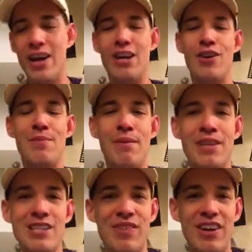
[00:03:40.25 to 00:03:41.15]
Oh, I know. He bought
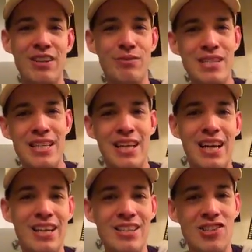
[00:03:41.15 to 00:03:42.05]
me this fairy. Let me see it
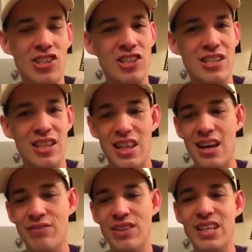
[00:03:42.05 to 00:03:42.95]
again. Isn't she just
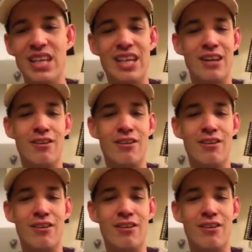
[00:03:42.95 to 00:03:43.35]
lovely?